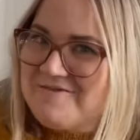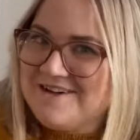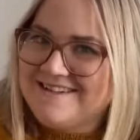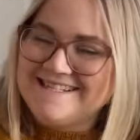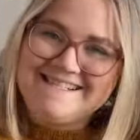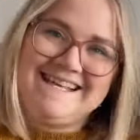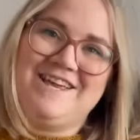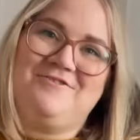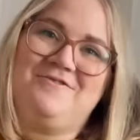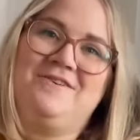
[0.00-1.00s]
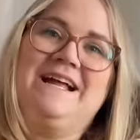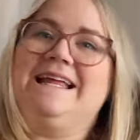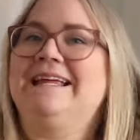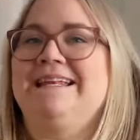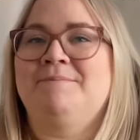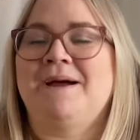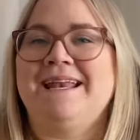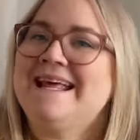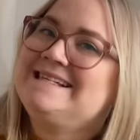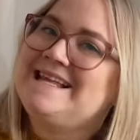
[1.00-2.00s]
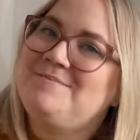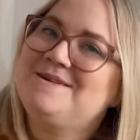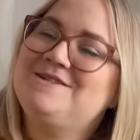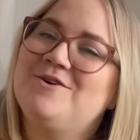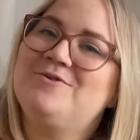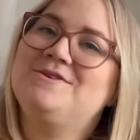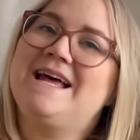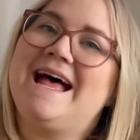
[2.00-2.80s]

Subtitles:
will see you in my next episode,